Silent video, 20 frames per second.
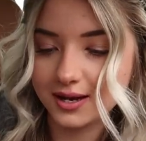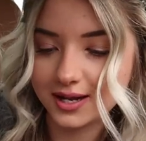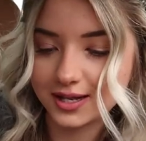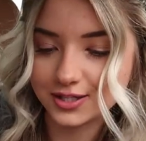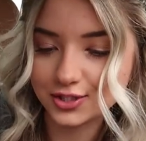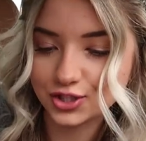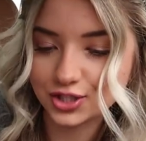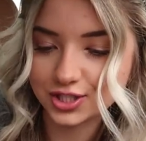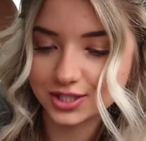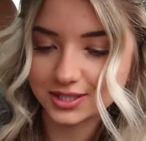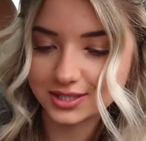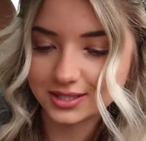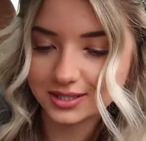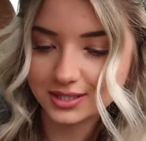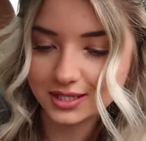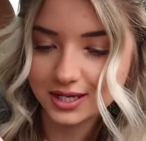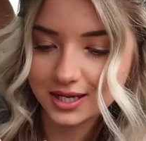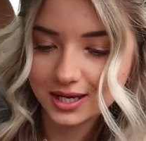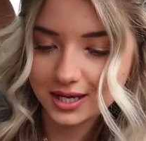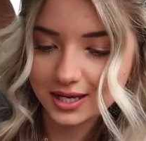it
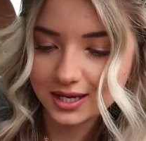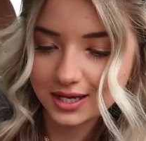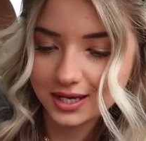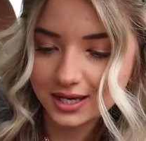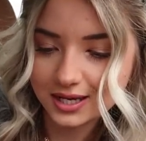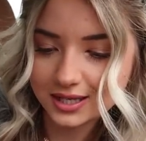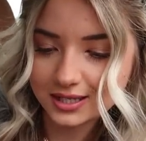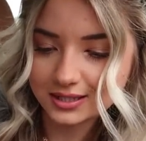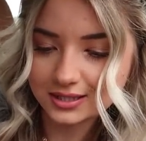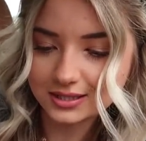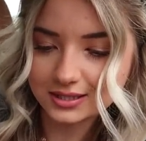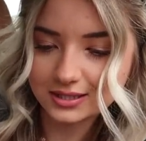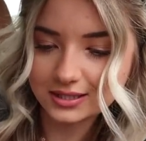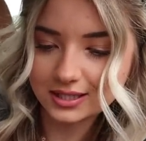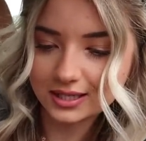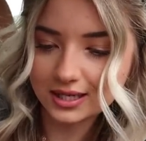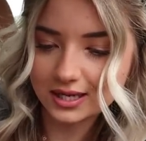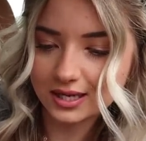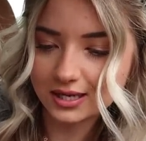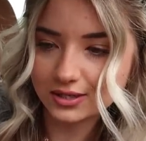just is
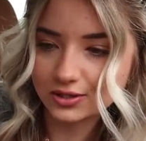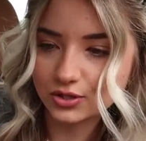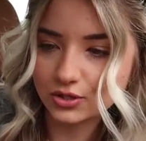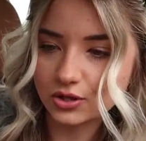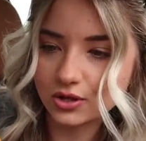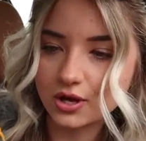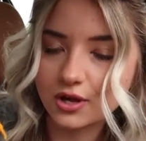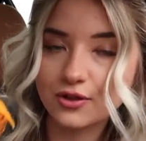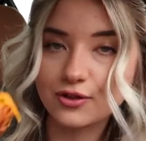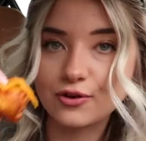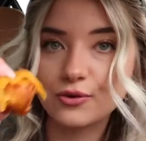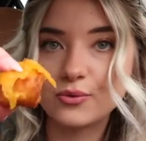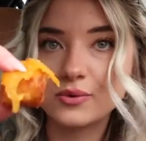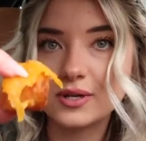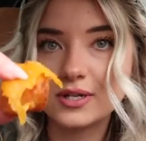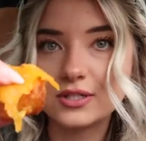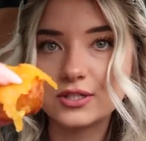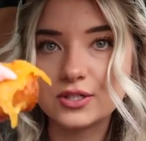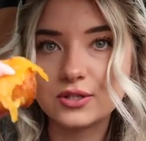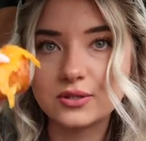sticking to the other
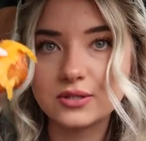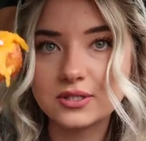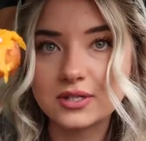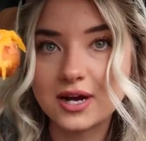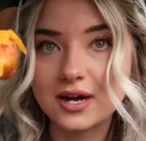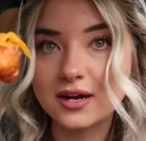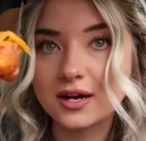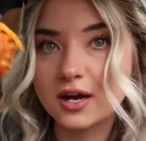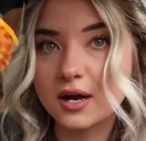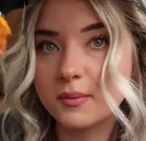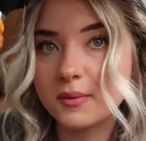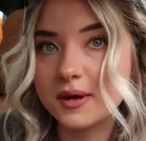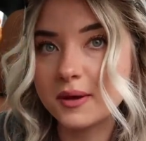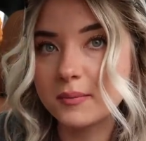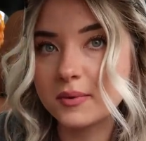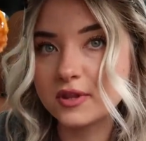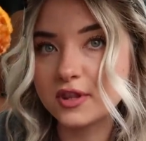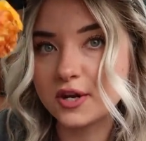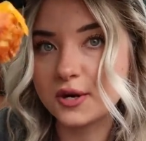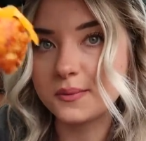one, so it's not coming,
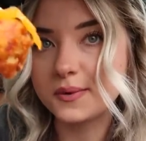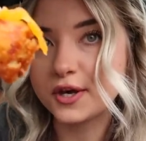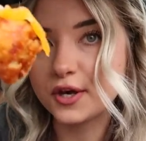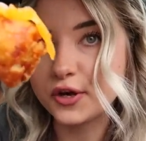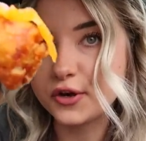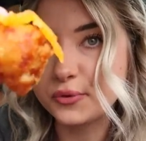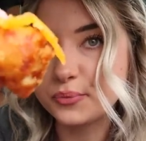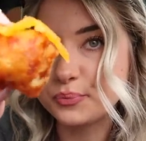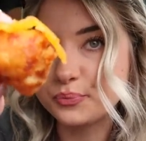but there we go.